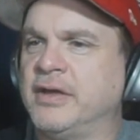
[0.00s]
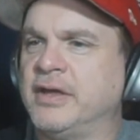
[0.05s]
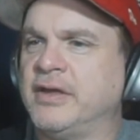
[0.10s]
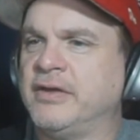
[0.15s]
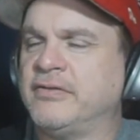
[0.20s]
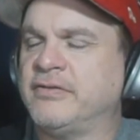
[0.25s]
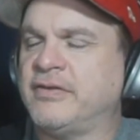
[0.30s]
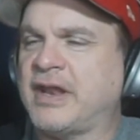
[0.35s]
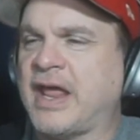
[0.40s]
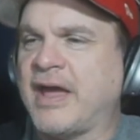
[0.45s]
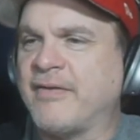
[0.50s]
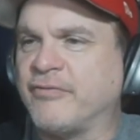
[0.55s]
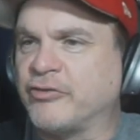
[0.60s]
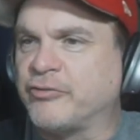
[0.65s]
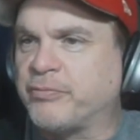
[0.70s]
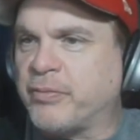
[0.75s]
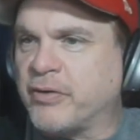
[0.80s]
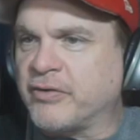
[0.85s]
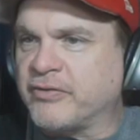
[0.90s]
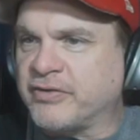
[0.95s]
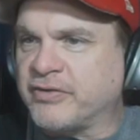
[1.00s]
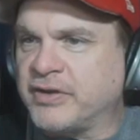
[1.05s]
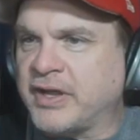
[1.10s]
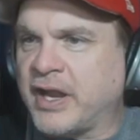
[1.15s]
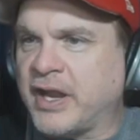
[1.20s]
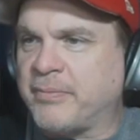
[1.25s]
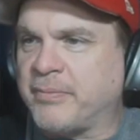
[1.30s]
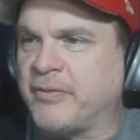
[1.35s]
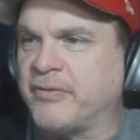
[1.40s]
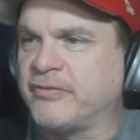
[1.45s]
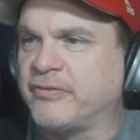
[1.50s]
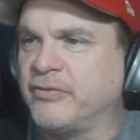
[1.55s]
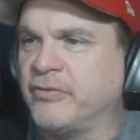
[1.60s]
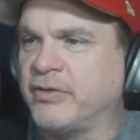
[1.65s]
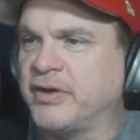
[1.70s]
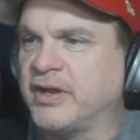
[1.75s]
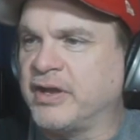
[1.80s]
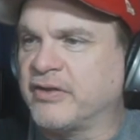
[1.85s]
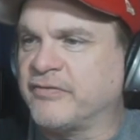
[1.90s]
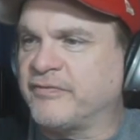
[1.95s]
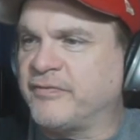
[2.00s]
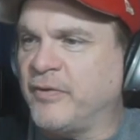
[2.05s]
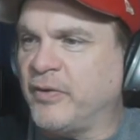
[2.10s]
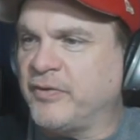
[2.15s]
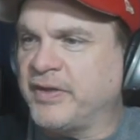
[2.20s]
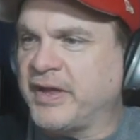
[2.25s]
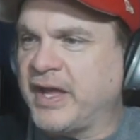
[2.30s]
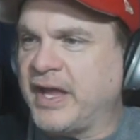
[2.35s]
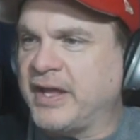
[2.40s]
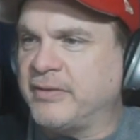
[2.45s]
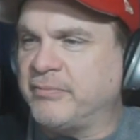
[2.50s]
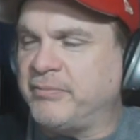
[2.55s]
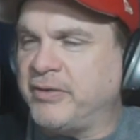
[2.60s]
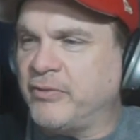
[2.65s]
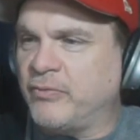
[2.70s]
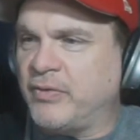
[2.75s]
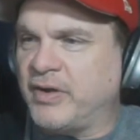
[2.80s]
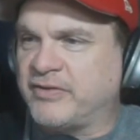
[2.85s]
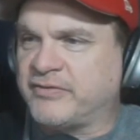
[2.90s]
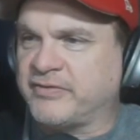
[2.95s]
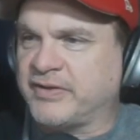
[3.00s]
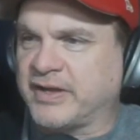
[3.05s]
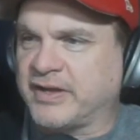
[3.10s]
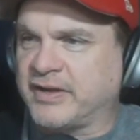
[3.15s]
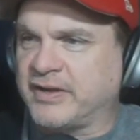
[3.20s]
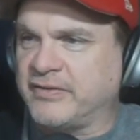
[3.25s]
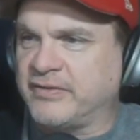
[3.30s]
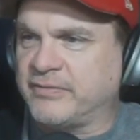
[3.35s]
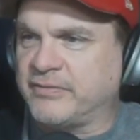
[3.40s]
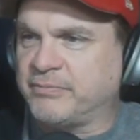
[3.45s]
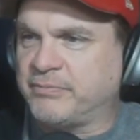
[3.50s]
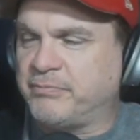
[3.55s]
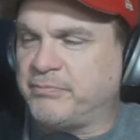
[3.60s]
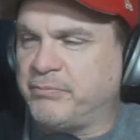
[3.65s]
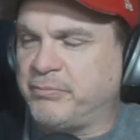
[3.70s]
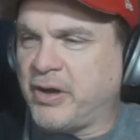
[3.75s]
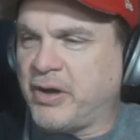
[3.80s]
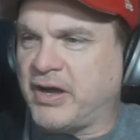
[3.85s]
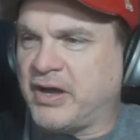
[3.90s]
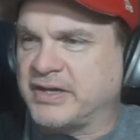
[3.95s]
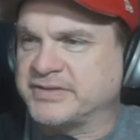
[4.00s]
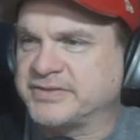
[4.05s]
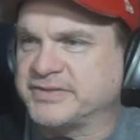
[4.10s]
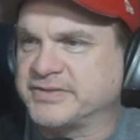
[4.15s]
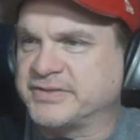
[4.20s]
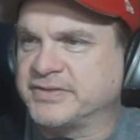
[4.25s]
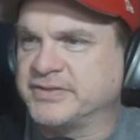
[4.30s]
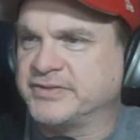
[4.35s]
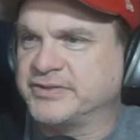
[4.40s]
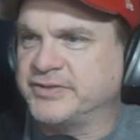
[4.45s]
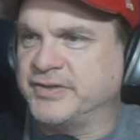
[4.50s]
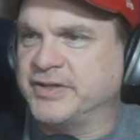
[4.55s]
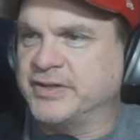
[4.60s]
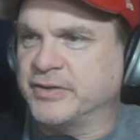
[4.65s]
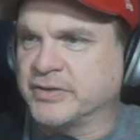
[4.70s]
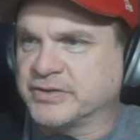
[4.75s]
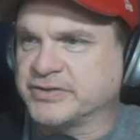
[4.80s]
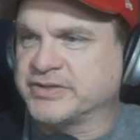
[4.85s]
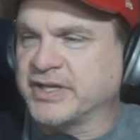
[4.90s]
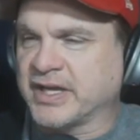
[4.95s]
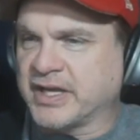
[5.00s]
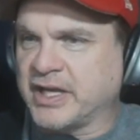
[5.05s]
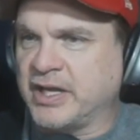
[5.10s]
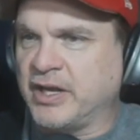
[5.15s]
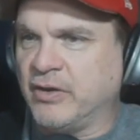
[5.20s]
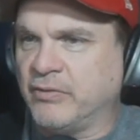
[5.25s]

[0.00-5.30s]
an average person, not a person who can exfoliate and be rich like his boss. So he looks like,